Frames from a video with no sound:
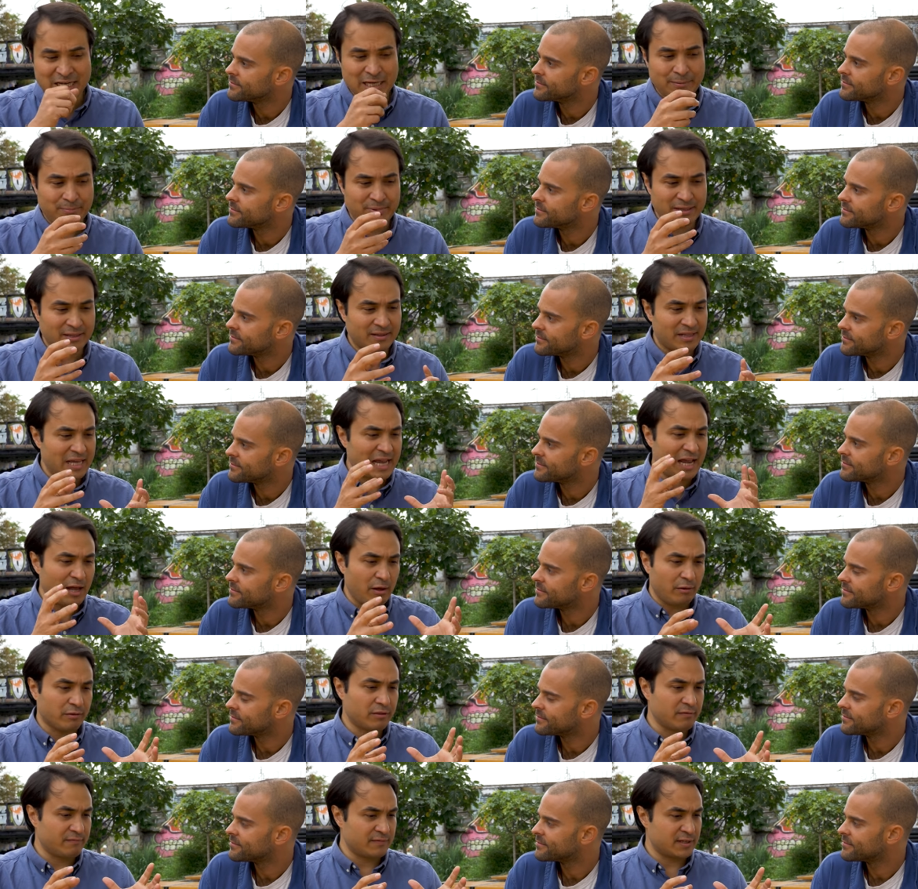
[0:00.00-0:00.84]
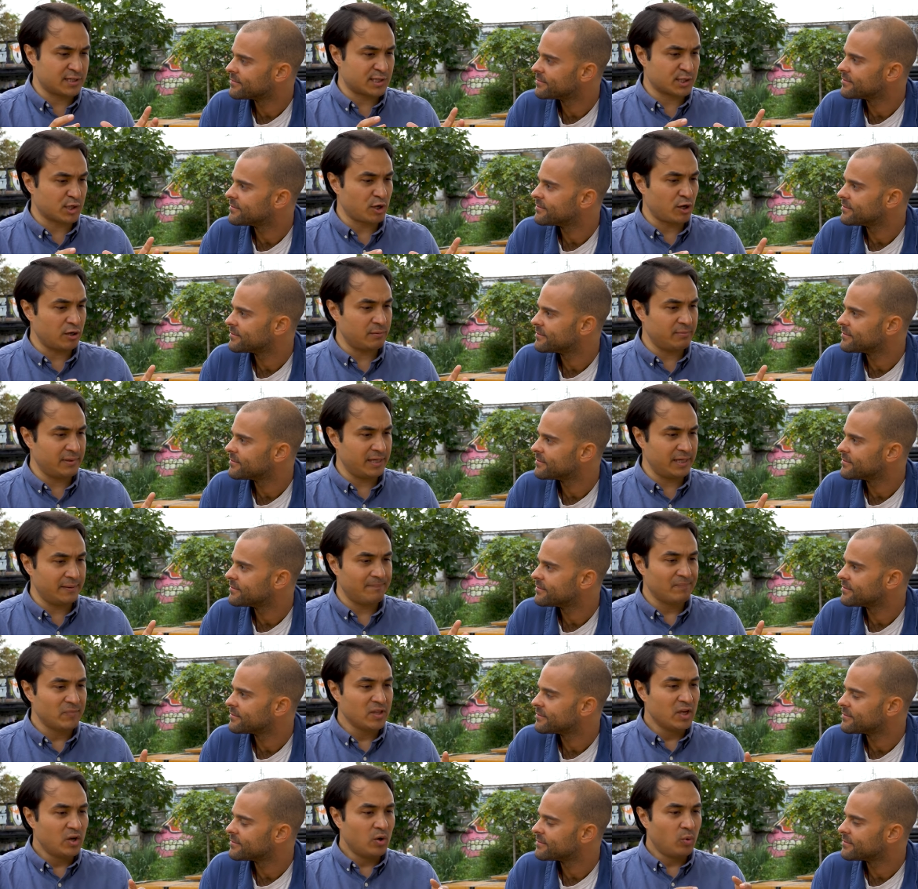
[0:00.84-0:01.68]
Speaker 1: keeping the health of the SCOBY,
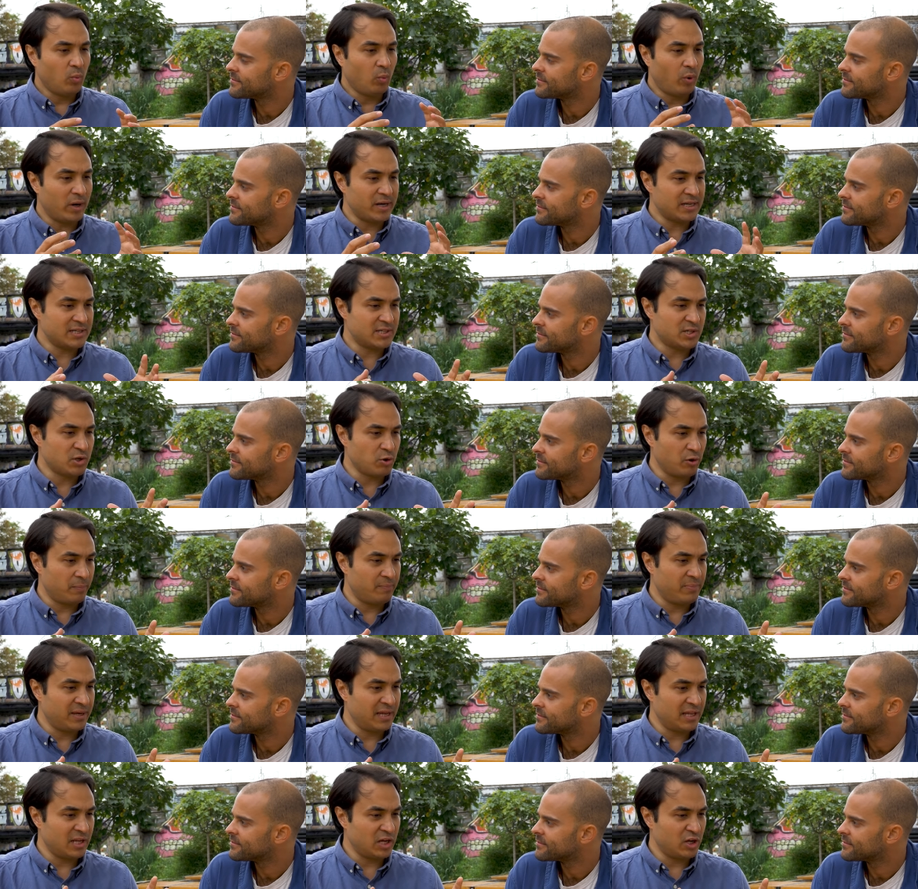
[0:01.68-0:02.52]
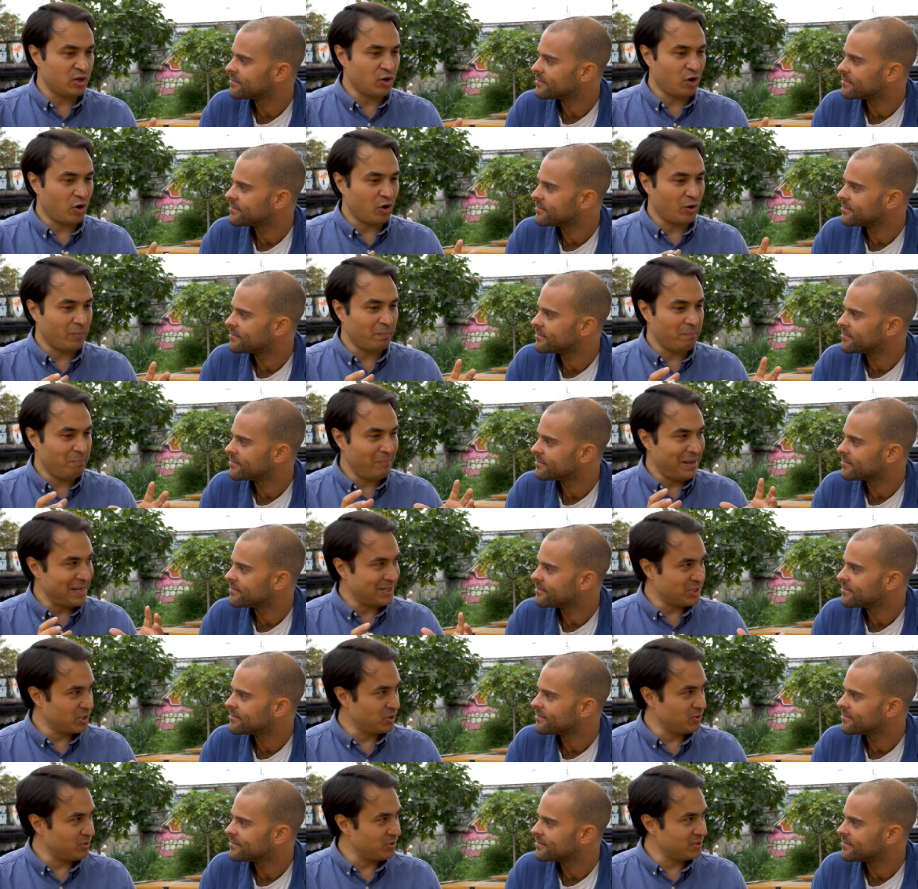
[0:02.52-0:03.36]
what is your opinion on
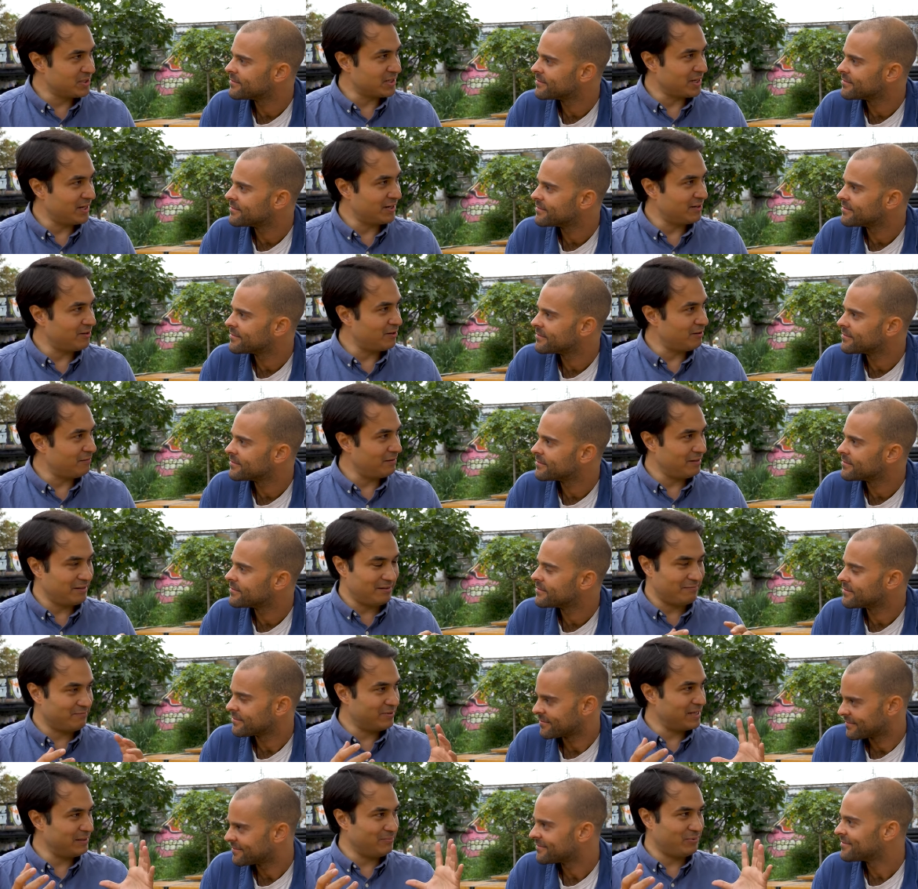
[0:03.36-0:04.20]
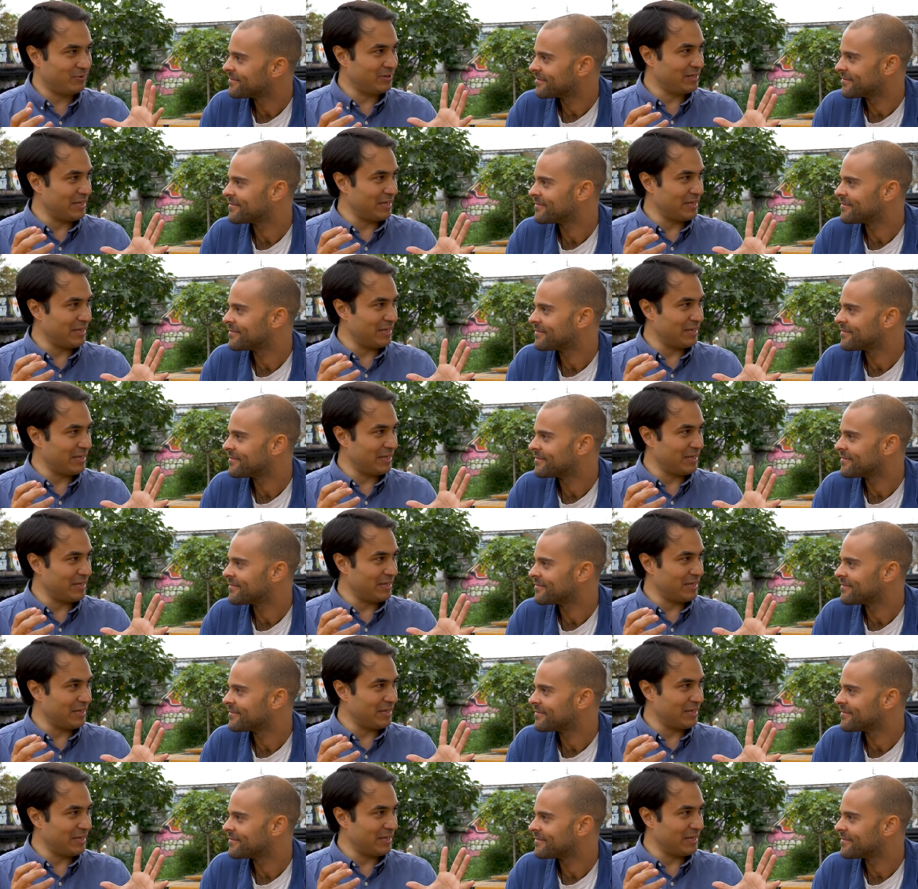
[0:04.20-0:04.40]
metals? I know people